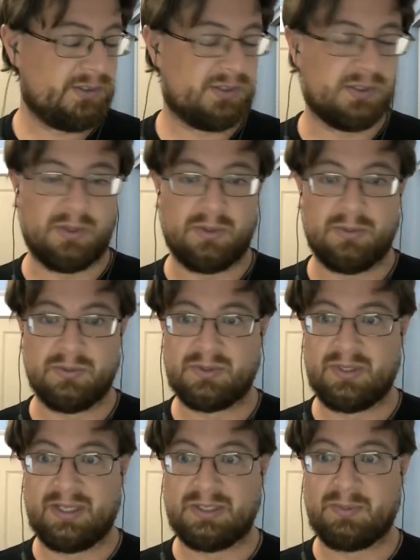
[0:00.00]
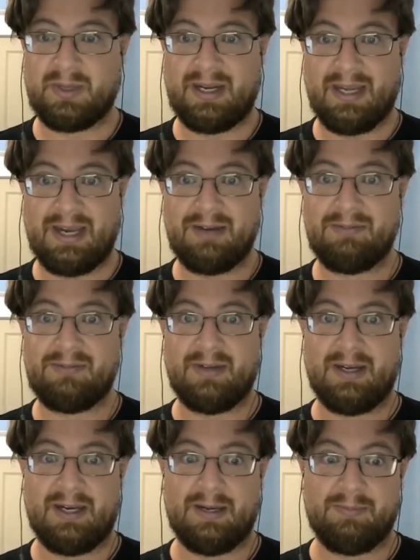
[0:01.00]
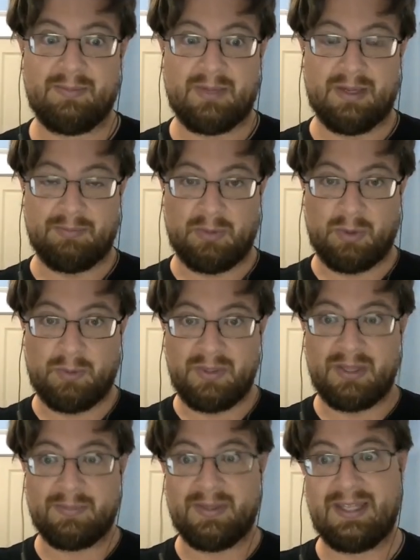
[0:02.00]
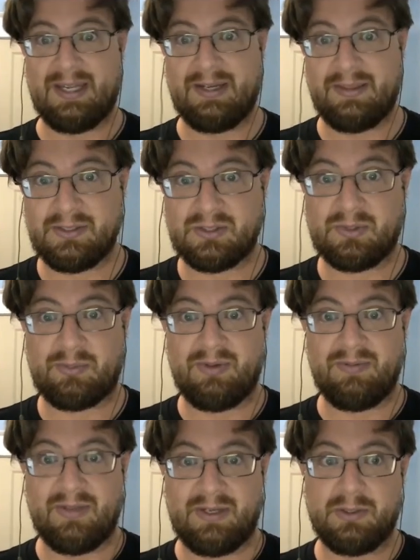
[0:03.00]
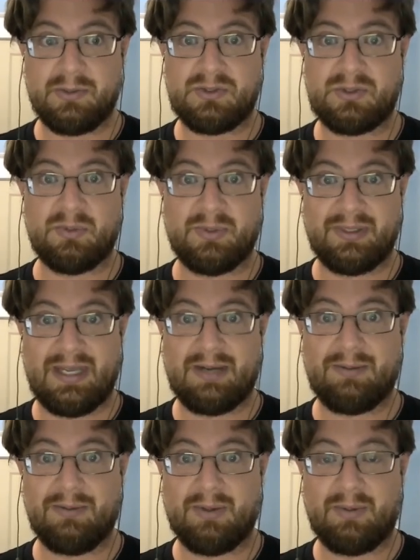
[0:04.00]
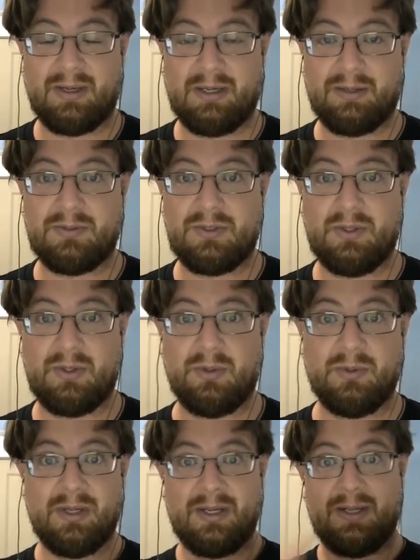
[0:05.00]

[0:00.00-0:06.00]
So that's what I have. I'm hoping that by the end of these 3 videos, you will now know how to